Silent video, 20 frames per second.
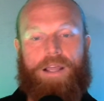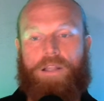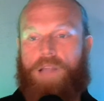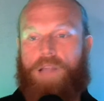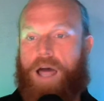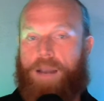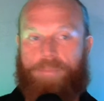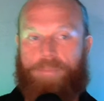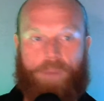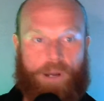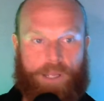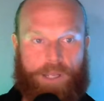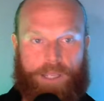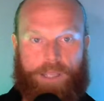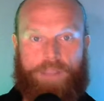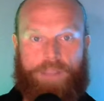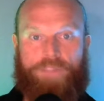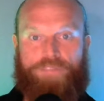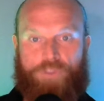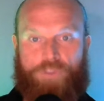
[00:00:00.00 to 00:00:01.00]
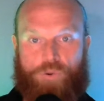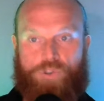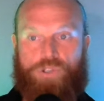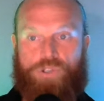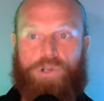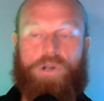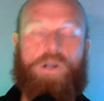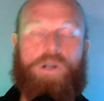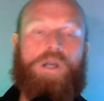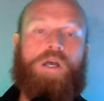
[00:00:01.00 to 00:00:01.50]
a lot of money in the
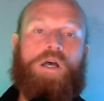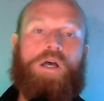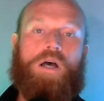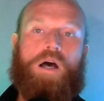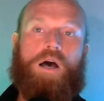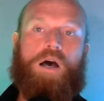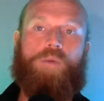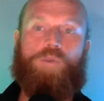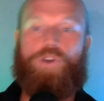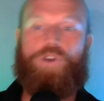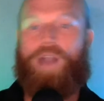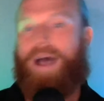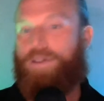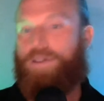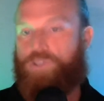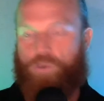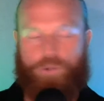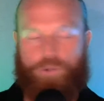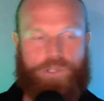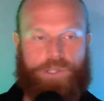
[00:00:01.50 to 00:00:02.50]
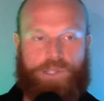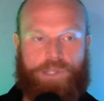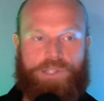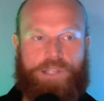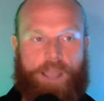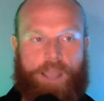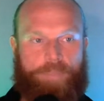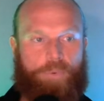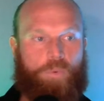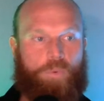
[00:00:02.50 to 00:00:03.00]
future when you're outsourcing this
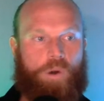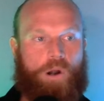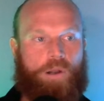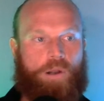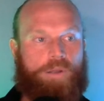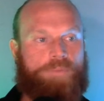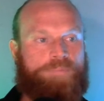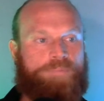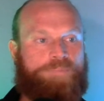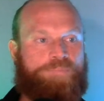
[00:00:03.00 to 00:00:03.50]
type of work.